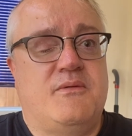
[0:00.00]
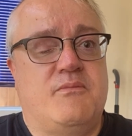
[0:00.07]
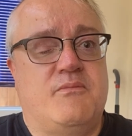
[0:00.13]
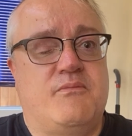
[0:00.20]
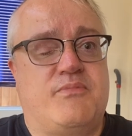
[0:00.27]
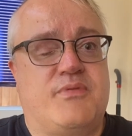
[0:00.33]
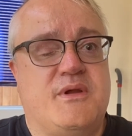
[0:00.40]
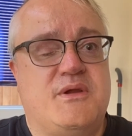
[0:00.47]

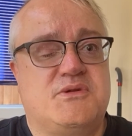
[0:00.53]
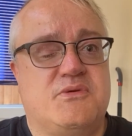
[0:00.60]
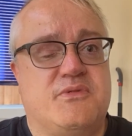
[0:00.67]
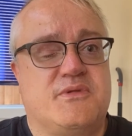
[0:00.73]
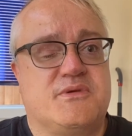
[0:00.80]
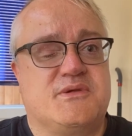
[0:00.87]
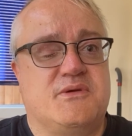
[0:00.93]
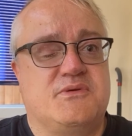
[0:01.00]
breach all
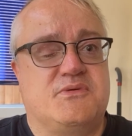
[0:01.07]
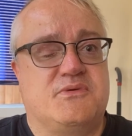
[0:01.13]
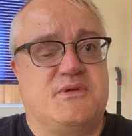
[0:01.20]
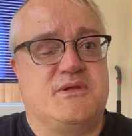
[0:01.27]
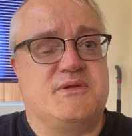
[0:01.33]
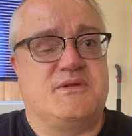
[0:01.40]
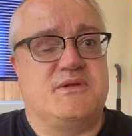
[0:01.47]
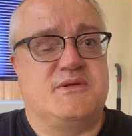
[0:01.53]
the social
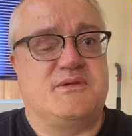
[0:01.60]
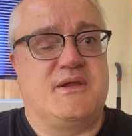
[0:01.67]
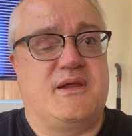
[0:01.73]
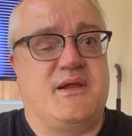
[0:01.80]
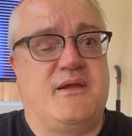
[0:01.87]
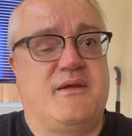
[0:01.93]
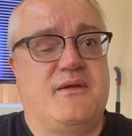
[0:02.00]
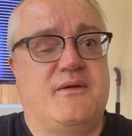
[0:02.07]

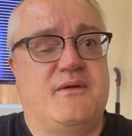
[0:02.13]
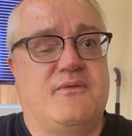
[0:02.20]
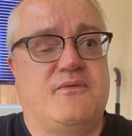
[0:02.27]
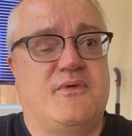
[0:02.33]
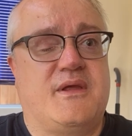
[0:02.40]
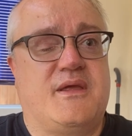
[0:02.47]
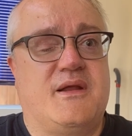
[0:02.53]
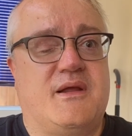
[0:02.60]
distancing
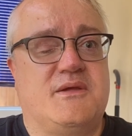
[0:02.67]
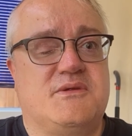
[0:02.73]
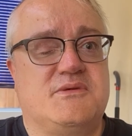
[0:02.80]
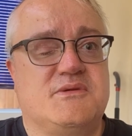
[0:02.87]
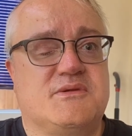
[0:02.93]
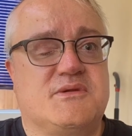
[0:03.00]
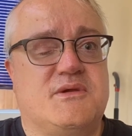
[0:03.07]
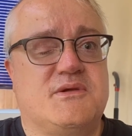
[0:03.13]

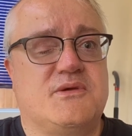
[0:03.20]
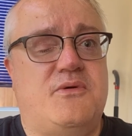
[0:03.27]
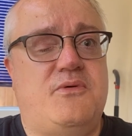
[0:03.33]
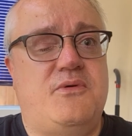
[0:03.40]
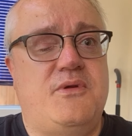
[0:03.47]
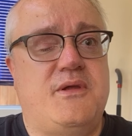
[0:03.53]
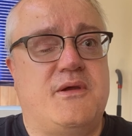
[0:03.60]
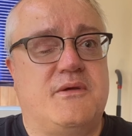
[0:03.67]
regulations, because
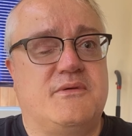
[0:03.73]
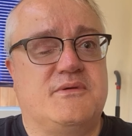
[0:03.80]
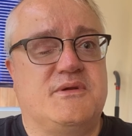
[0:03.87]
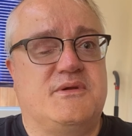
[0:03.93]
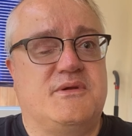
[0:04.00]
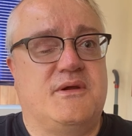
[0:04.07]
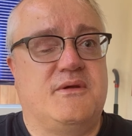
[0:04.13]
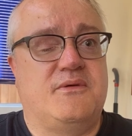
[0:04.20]
all you're going to
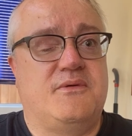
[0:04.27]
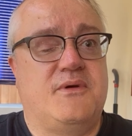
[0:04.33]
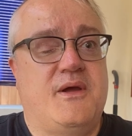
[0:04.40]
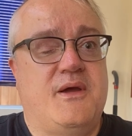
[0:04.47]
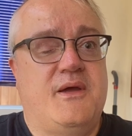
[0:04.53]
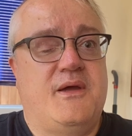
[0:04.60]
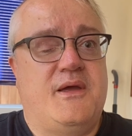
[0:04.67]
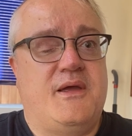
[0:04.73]
do
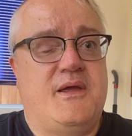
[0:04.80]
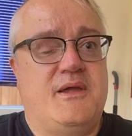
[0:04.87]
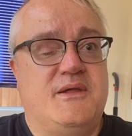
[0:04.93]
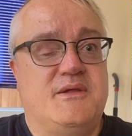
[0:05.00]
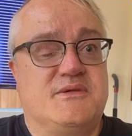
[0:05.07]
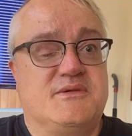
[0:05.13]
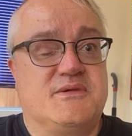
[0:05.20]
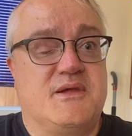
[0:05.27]

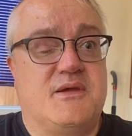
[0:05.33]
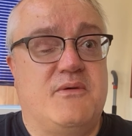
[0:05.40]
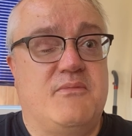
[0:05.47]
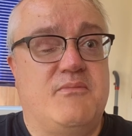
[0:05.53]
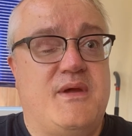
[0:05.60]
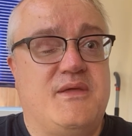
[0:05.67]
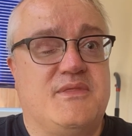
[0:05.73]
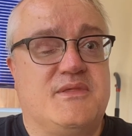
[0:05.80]
is
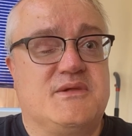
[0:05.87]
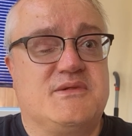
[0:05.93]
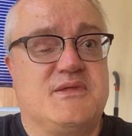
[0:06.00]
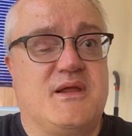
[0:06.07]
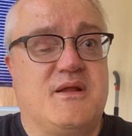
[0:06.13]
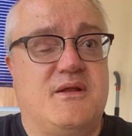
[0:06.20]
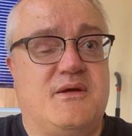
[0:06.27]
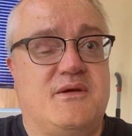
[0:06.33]
make this
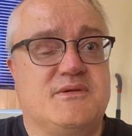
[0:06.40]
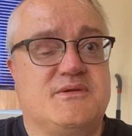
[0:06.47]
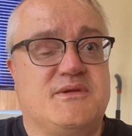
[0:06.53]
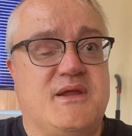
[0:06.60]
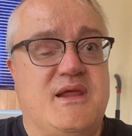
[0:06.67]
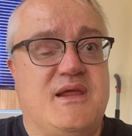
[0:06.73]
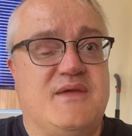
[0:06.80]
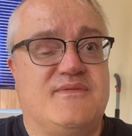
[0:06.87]
thing last
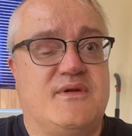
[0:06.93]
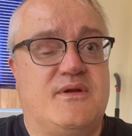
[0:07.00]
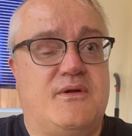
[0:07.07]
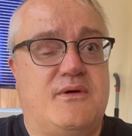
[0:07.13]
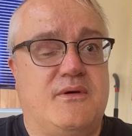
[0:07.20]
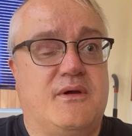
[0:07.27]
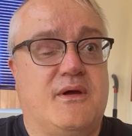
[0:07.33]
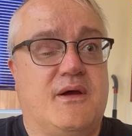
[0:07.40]
even
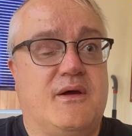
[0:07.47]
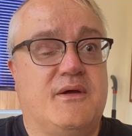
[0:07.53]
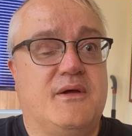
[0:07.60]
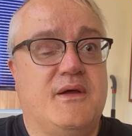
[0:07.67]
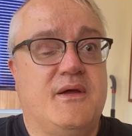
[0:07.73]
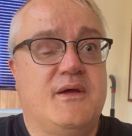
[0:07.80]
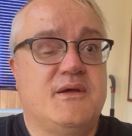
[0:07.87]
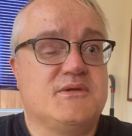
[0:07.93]
longer.
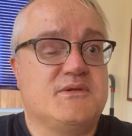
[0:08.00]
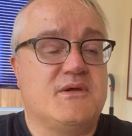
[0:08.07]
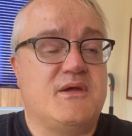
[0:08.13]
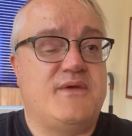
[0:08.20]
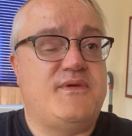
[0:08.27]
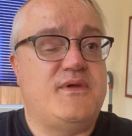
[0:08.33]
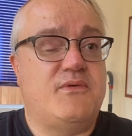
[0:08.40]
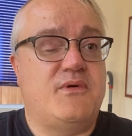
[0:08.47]
So
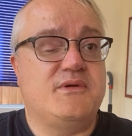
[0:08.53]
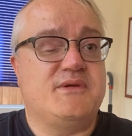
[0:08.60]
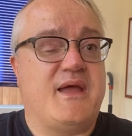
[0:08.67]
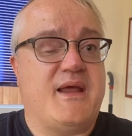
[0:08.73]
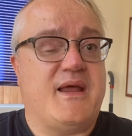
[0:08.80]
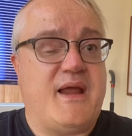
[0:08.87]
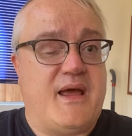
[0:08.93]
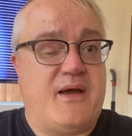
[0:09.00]
if you want to
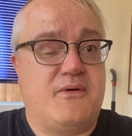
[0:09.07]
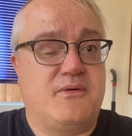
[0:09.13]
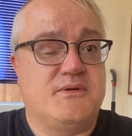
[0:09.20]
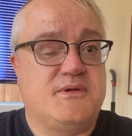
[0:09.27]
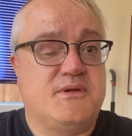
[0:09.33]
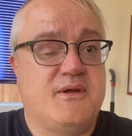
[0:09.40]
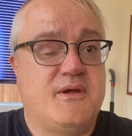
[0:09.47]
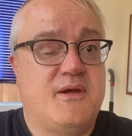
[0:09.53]
get
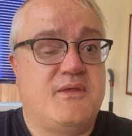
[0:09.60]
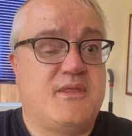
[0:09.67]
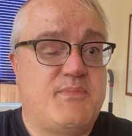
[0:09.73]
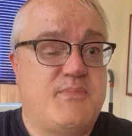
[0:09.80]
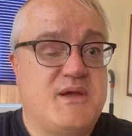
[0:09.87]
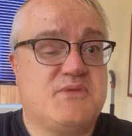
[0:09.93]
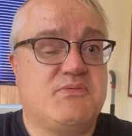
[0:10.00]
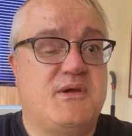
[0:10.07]
out, the
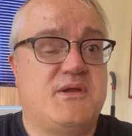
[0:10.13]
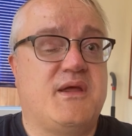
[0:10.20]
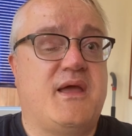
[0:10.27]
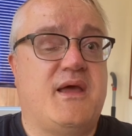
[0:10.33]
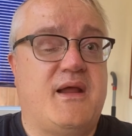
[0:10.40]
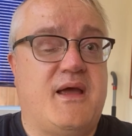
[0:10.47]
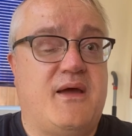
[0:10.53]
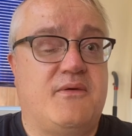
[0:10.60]
best way to
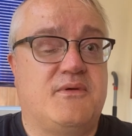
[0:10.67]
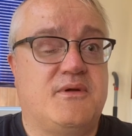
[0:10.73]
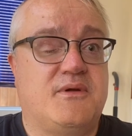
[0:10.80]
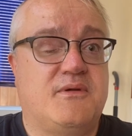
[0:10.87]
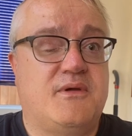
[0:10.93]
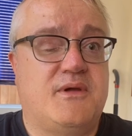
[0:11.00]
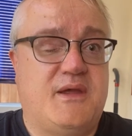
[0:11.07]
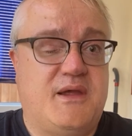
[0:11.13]
get out
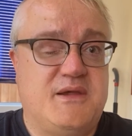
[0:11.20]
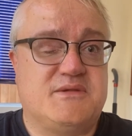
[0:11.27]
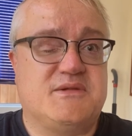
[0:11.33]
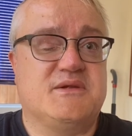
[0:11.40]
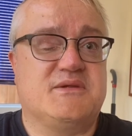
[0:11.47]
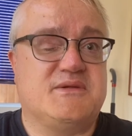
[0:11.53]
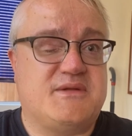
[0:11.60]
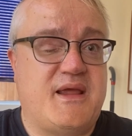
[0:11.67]
is
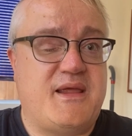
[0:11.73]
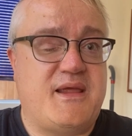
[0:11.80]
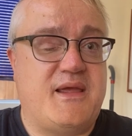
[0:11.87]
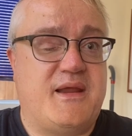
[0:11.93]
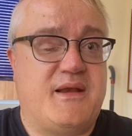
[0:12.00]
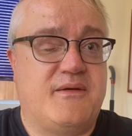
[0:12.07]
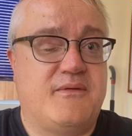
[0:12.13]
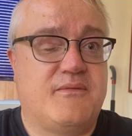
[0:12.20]
to stay
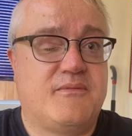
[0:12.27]
in.